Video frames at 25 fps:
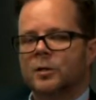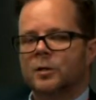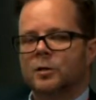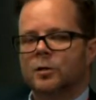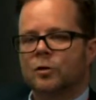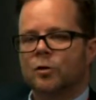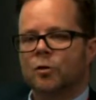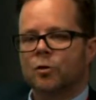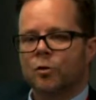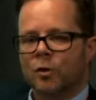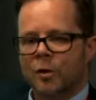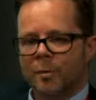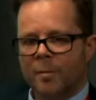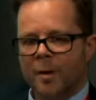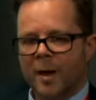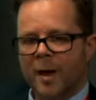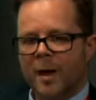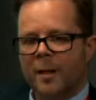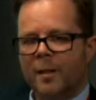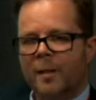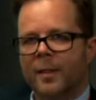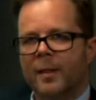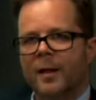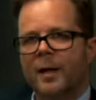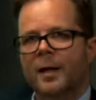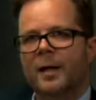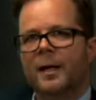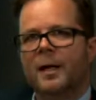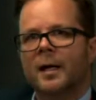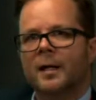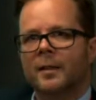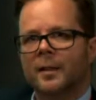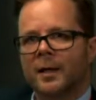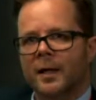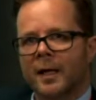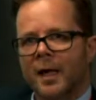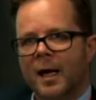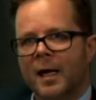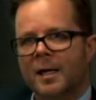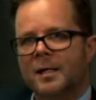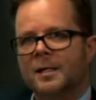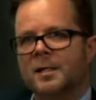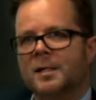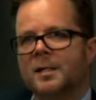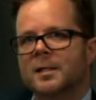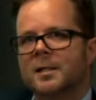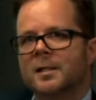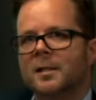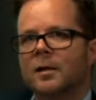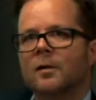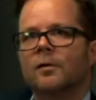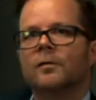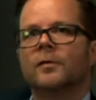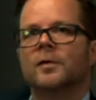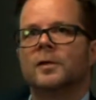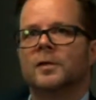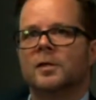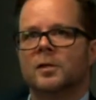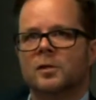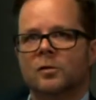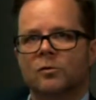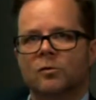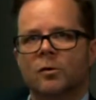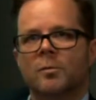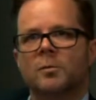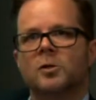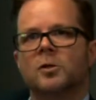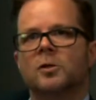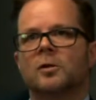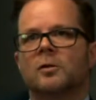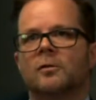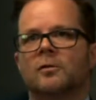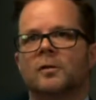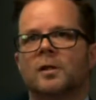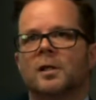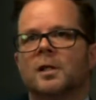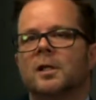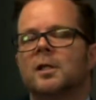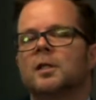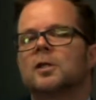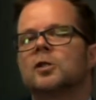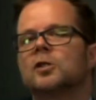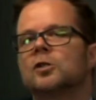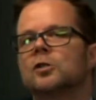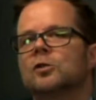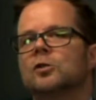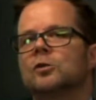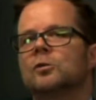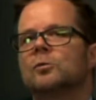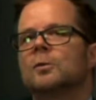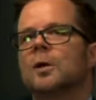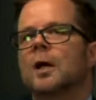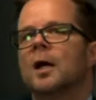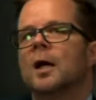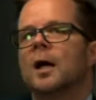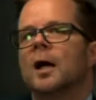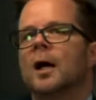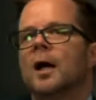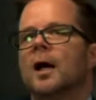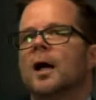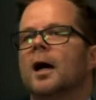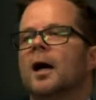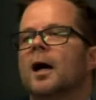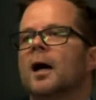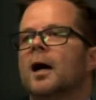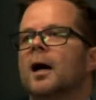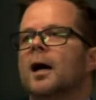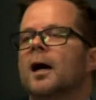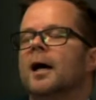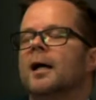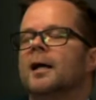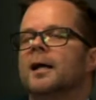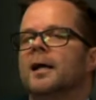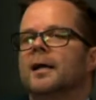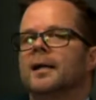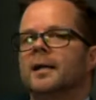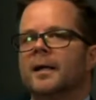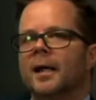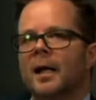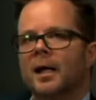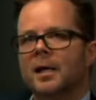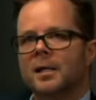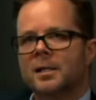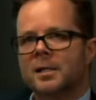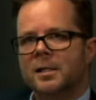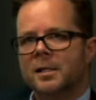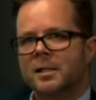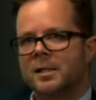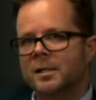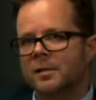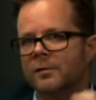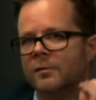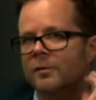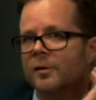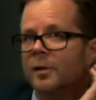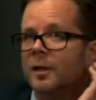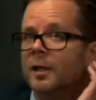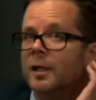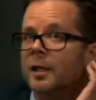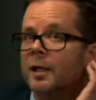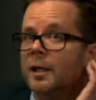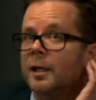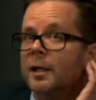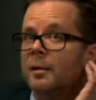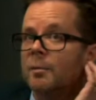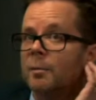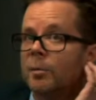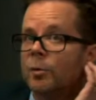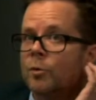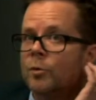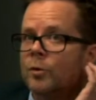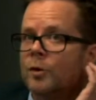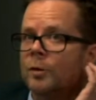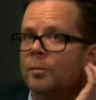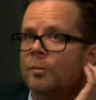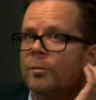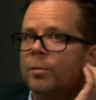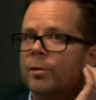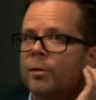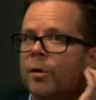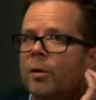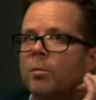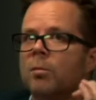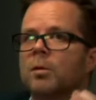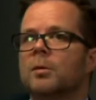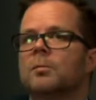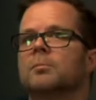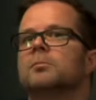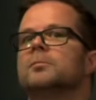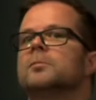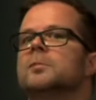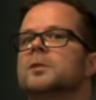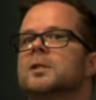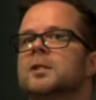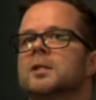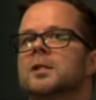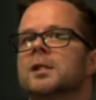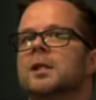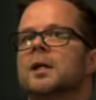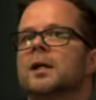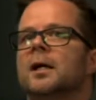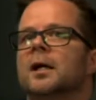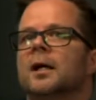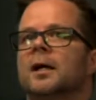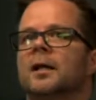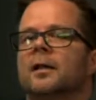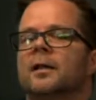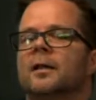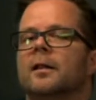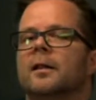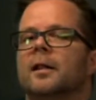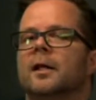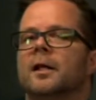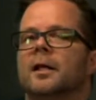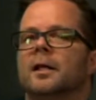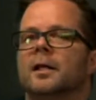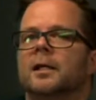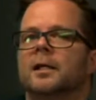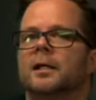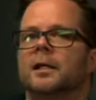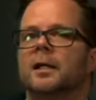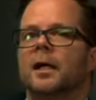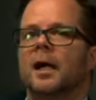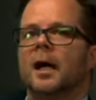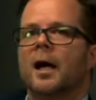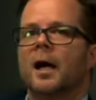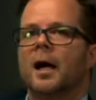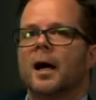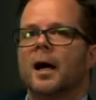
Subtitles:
talk about the case itself, a description of the issue, an analysis of the important problems. It